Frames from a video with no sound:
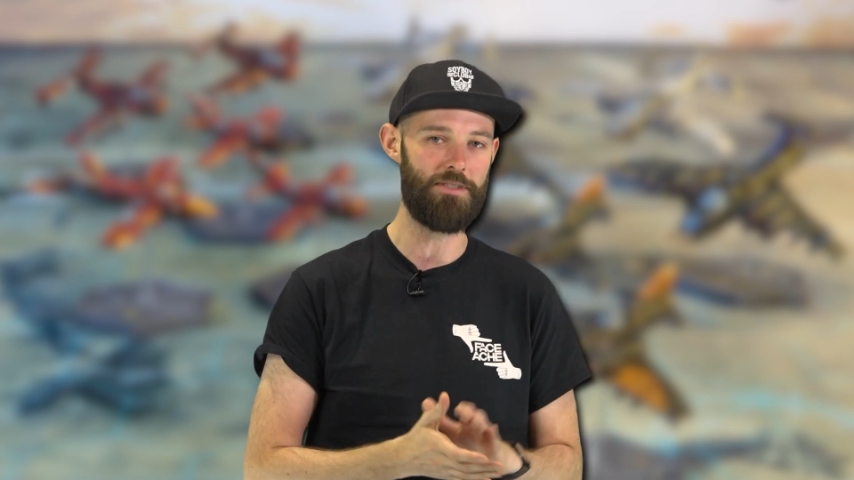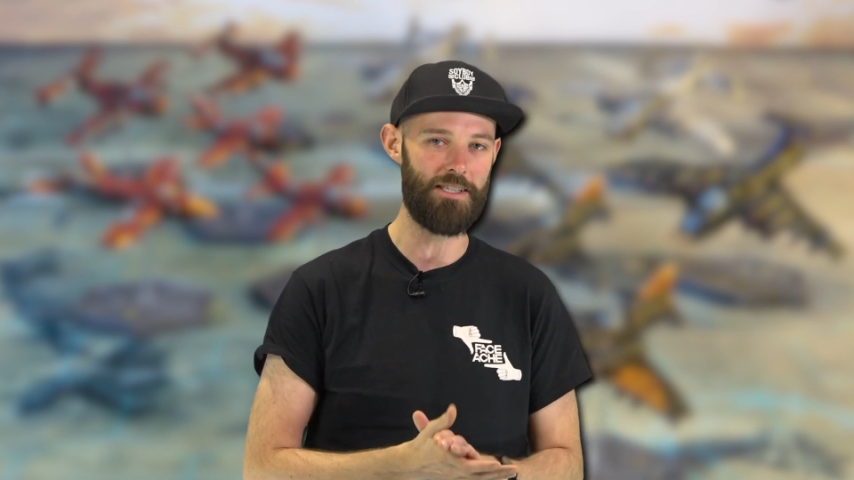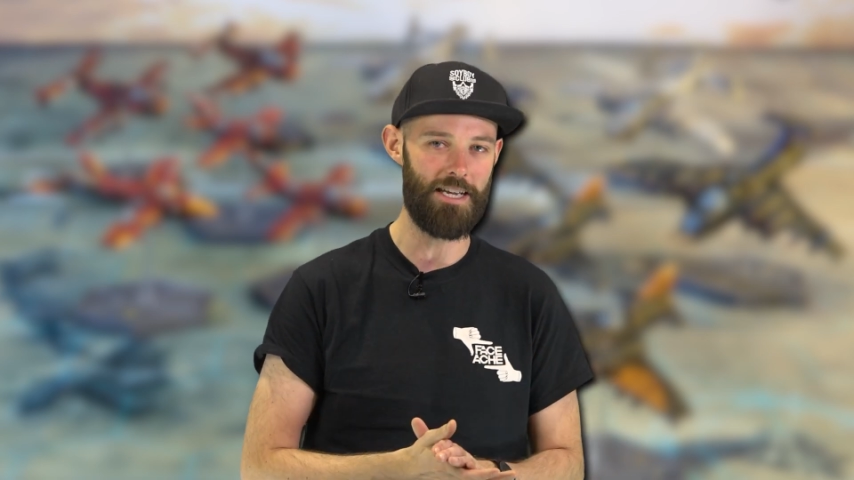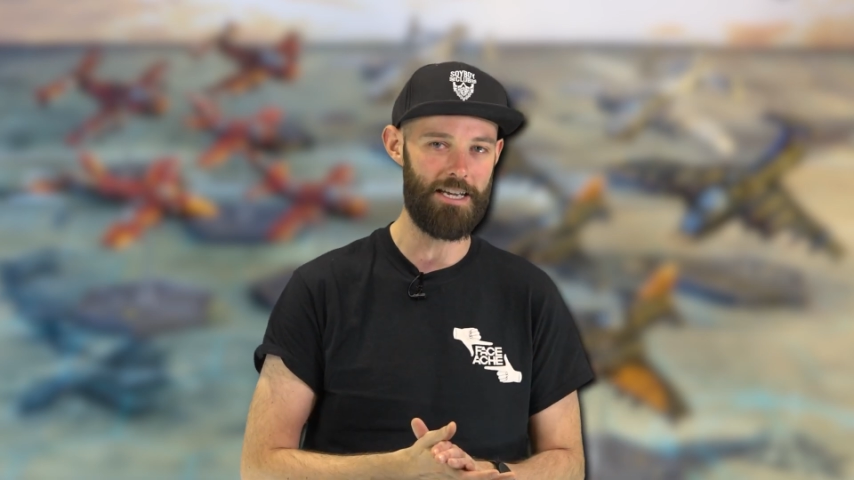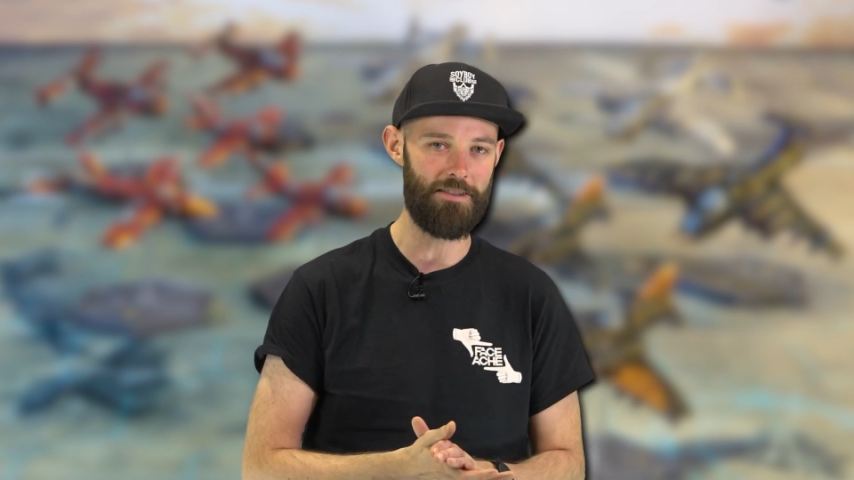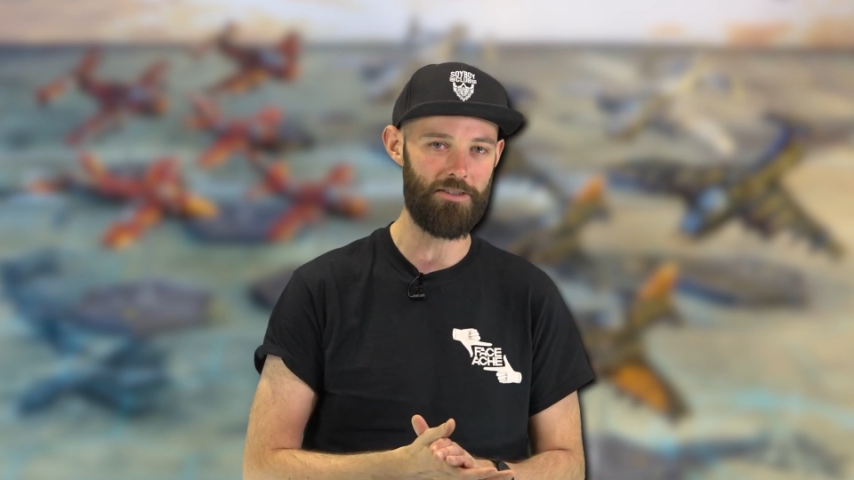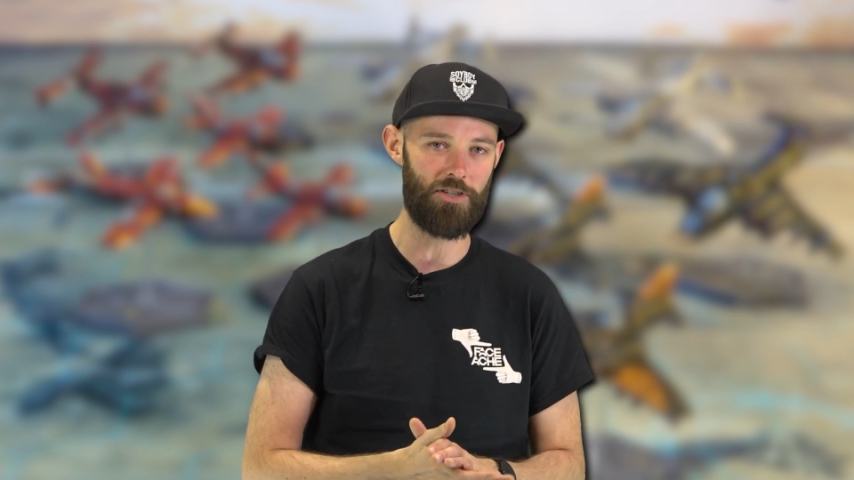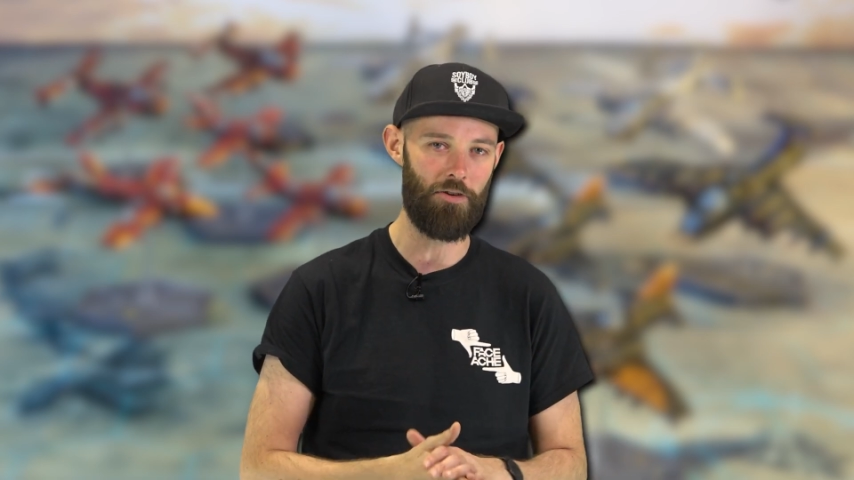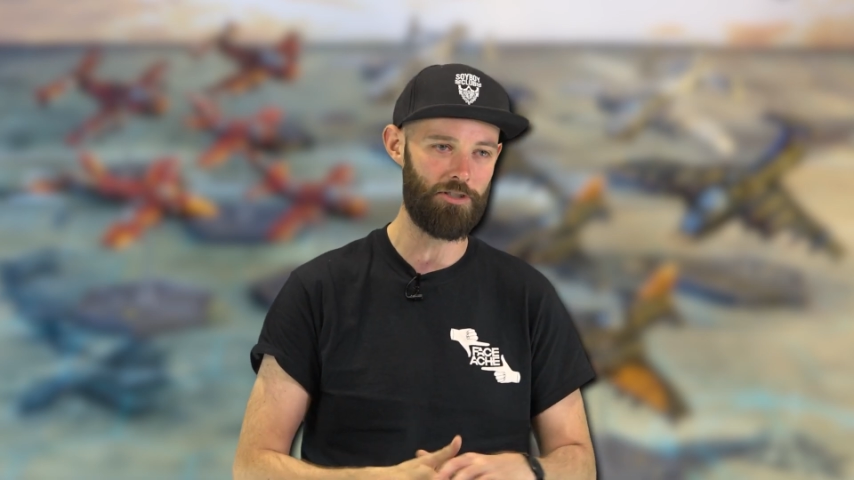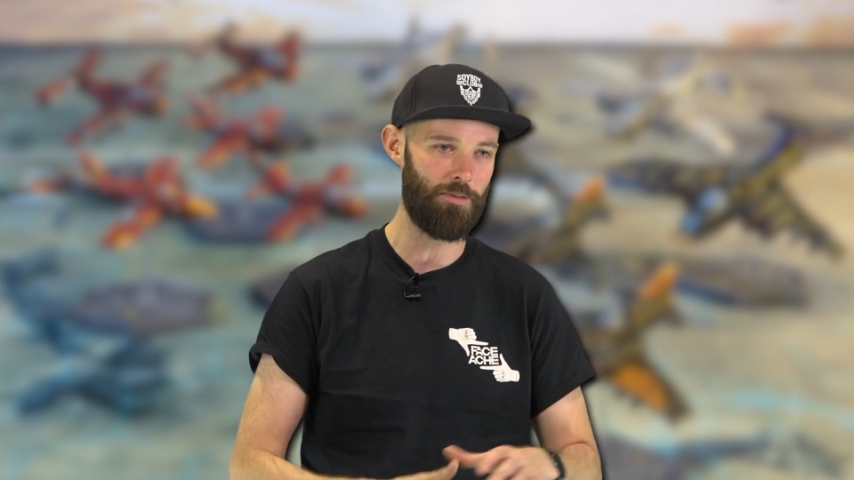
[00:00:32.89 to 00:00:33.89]
today that's
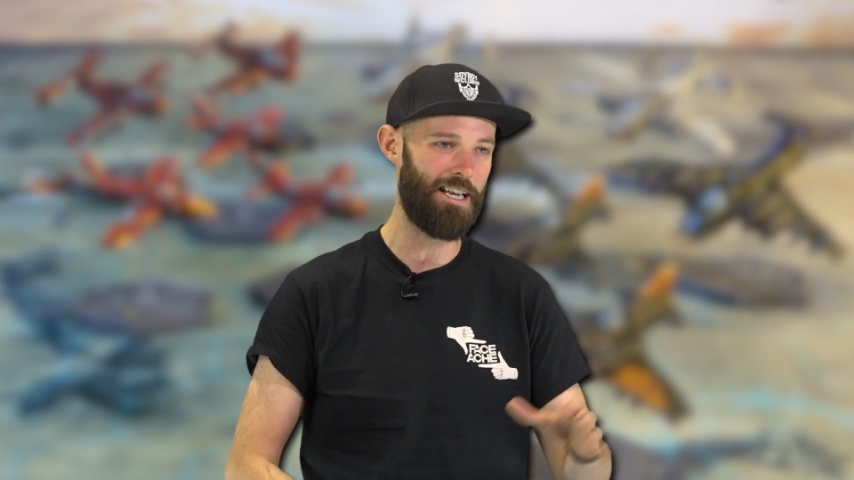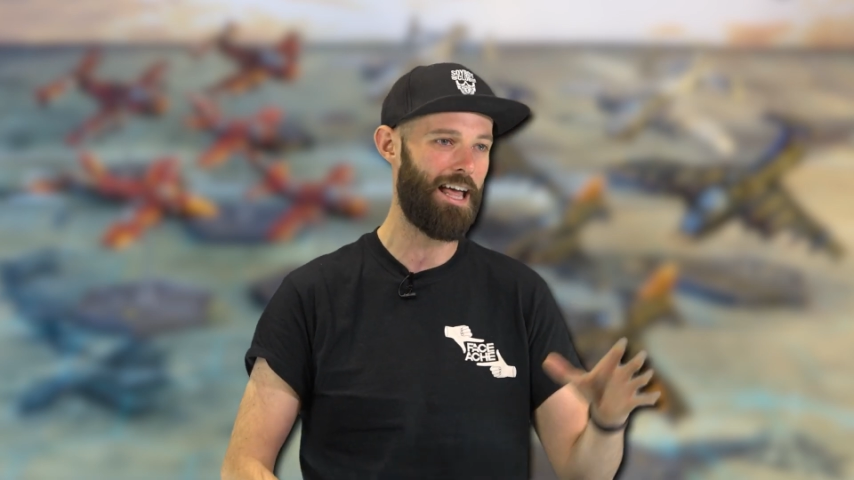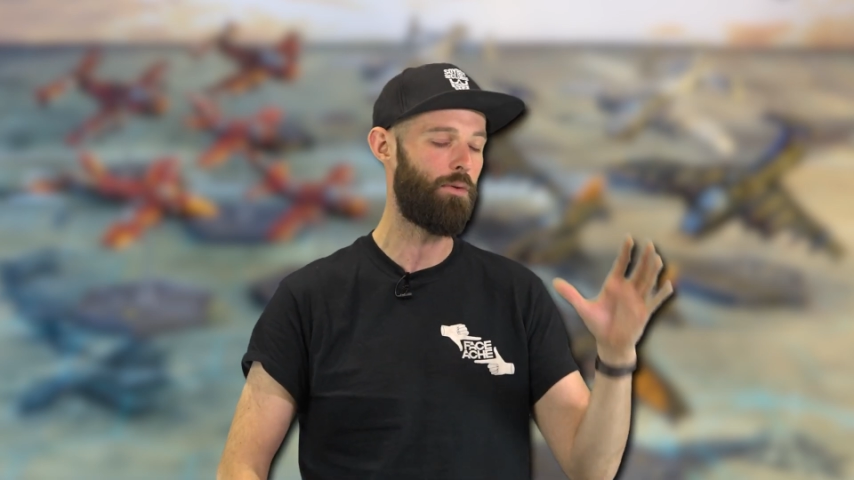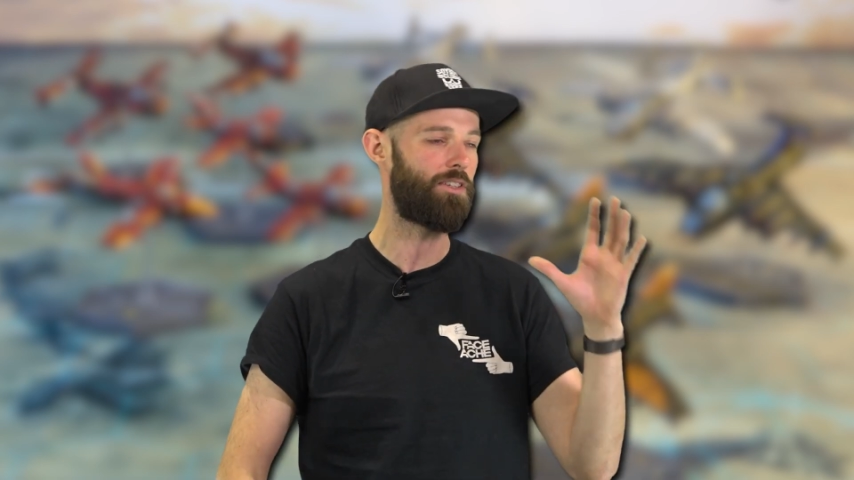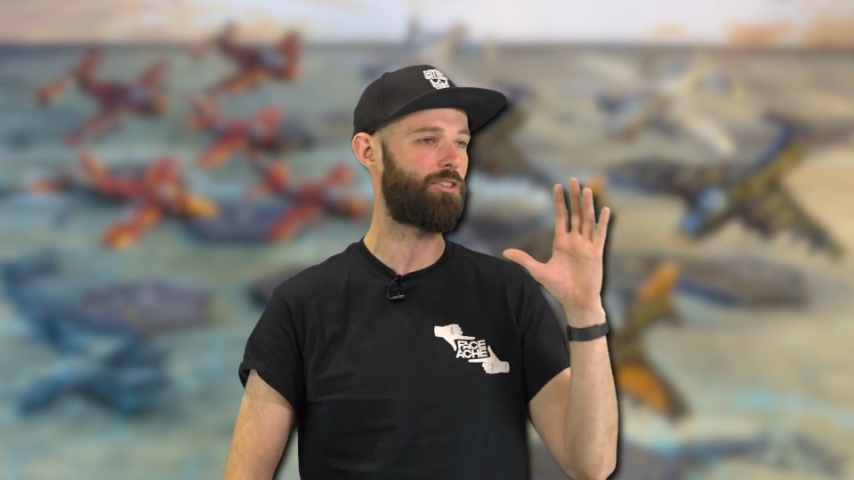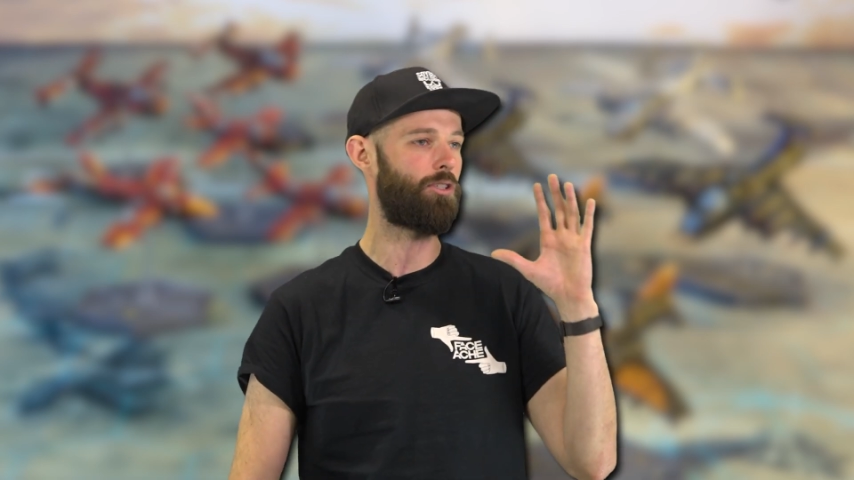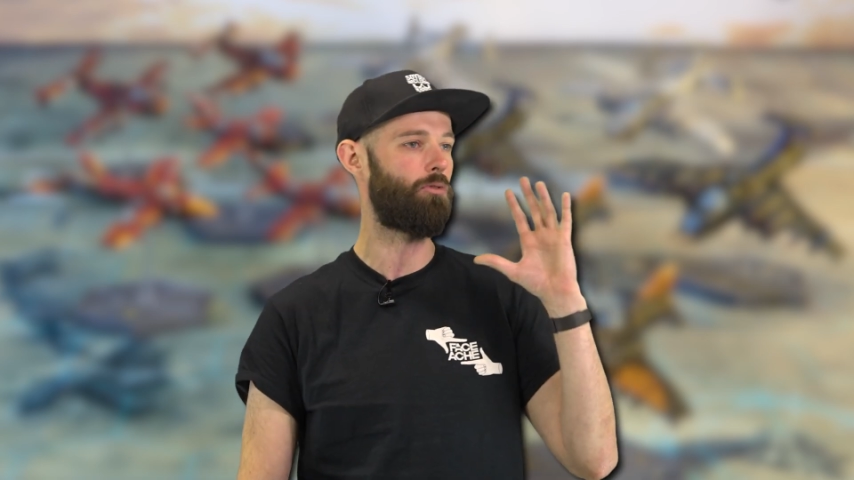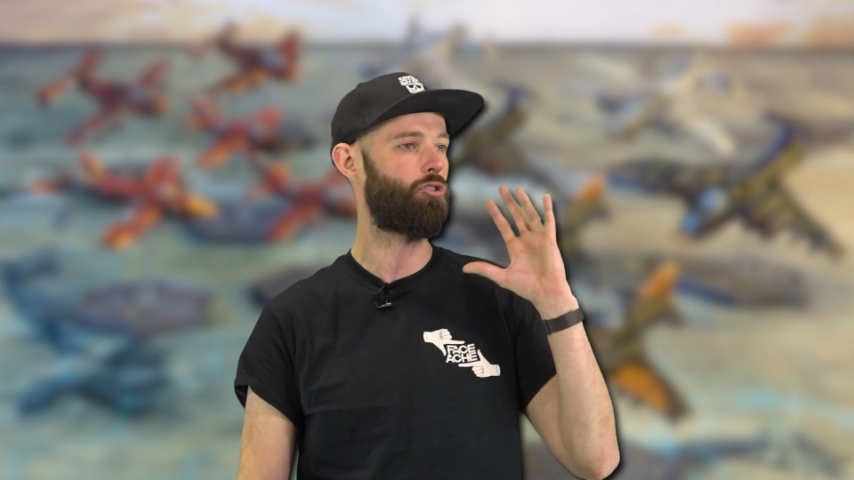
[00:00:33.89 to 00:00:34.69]
going to allow us to